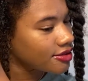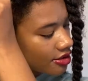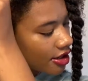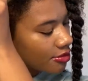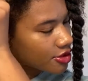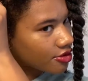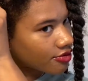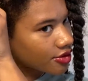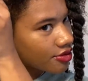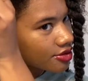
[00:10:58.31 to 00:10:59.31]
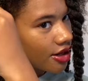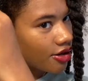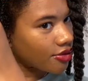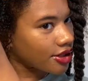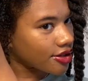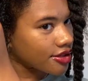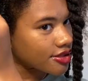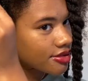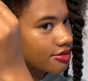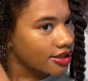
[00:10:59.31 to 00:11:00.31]
I'm so confused. Oh, here it is.
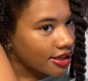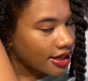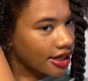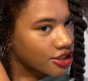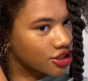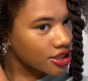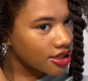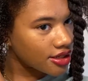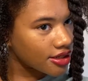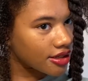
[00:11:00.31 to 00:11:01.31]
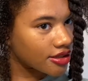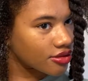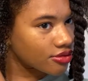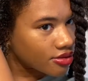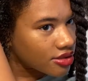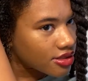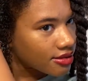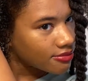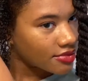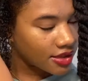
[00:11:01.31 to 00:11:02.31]
Can I cheat and use
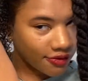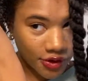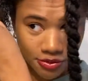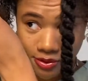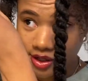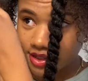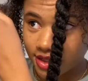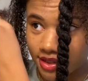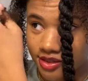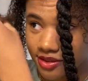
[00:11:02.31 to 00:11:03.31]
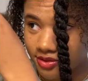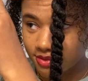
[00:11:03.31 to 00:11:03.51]
the first product to get this out?